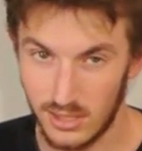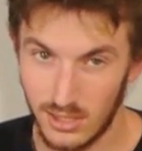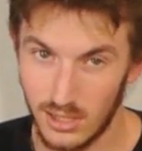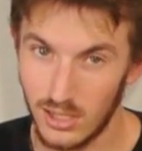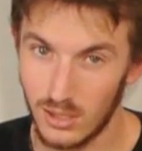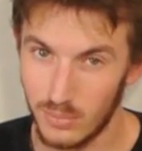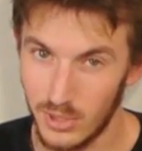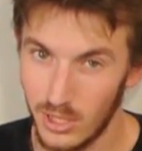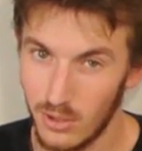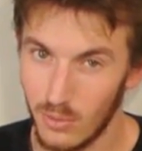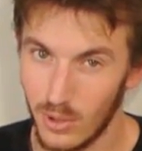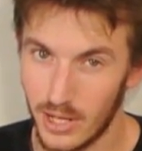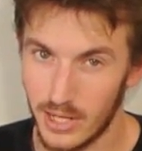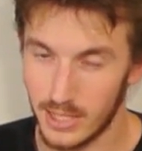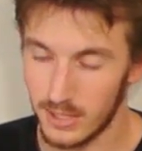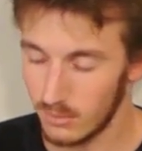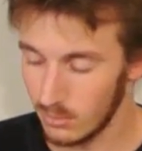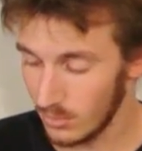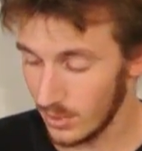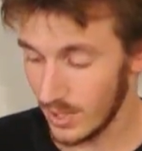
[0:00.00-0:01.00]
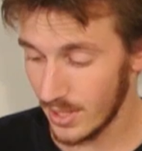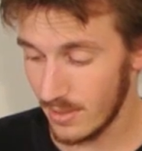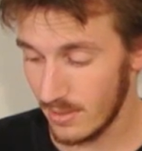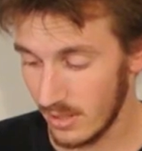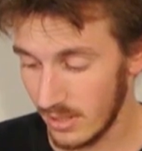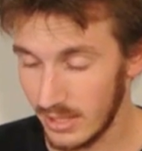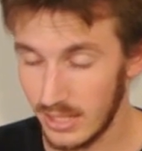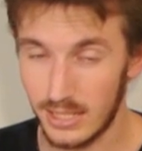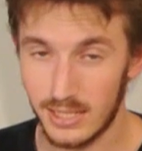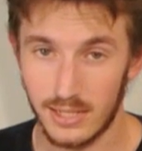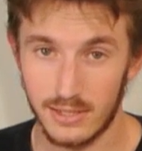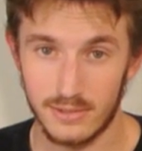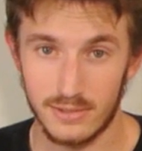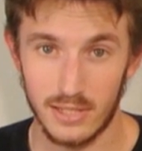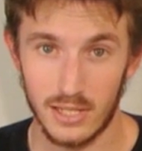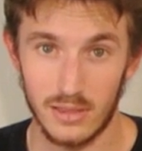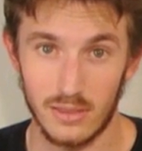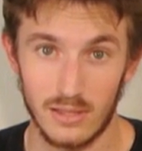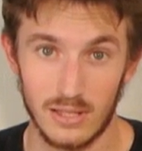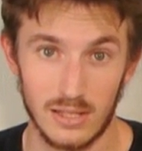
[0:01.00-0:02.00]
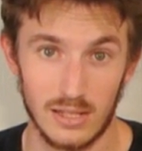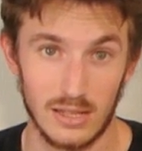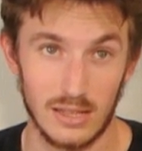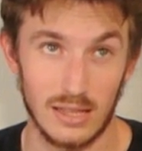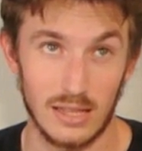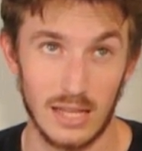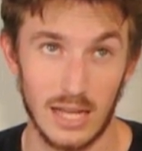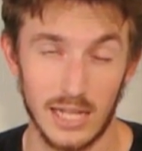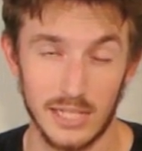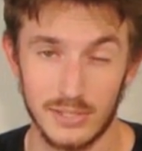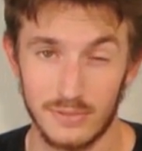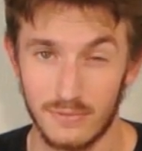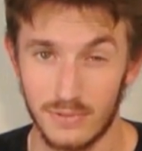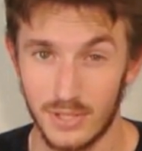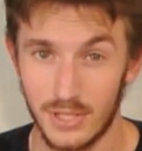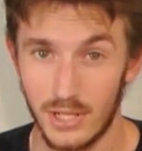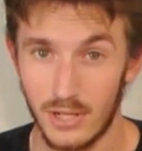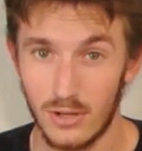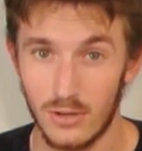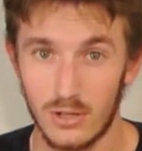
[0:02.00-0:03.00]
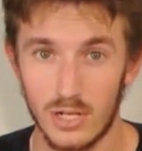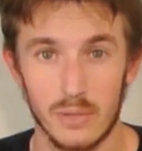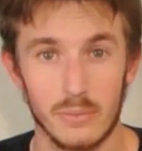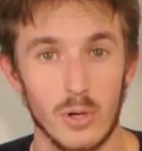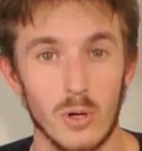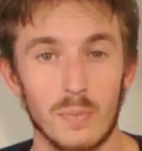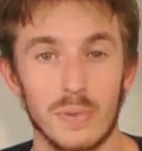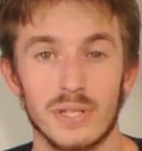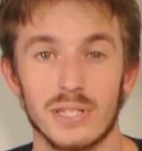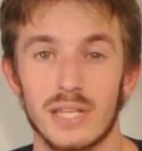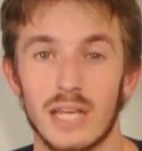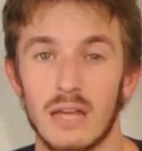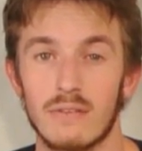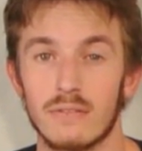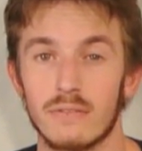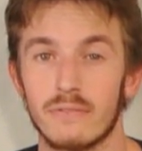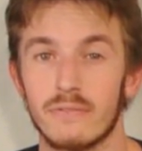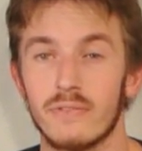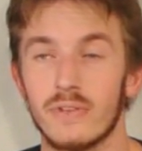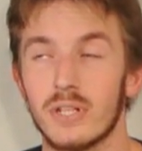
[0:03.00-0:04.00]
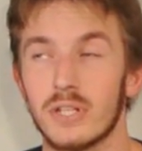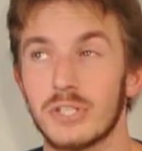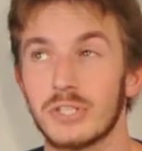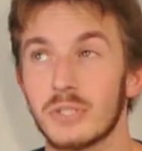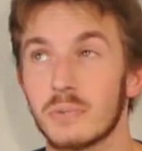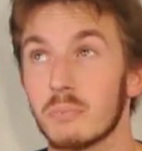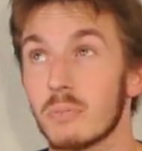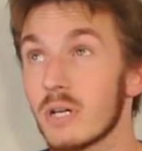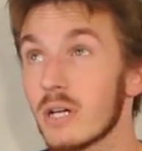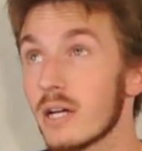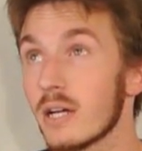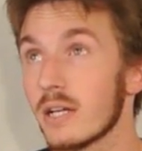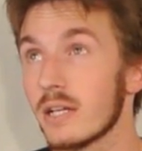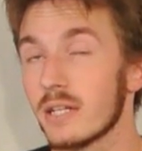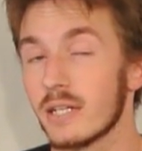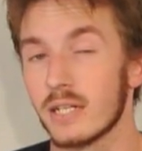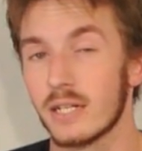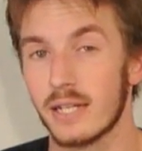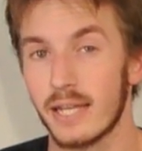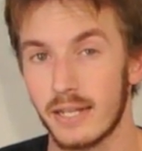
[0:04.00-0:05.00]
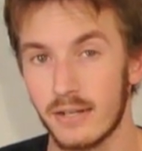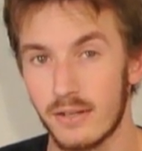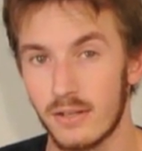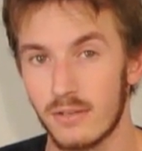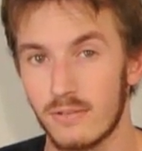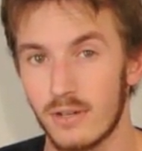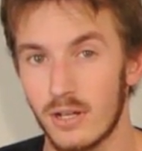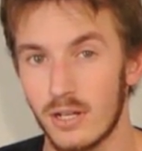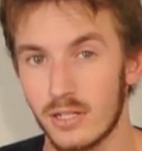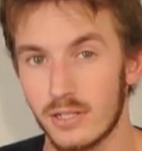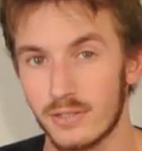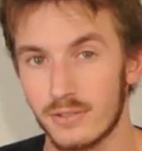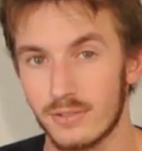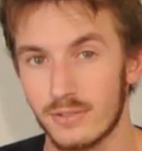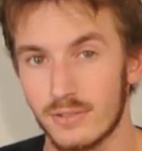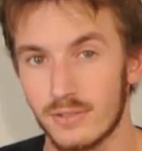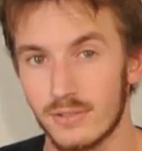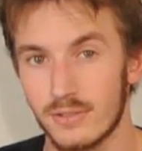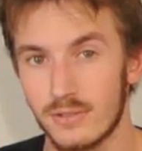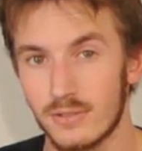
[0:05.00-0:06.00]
It'll be a while, but like I said in the last video, I'm hoping to have it finished by uh, end of August.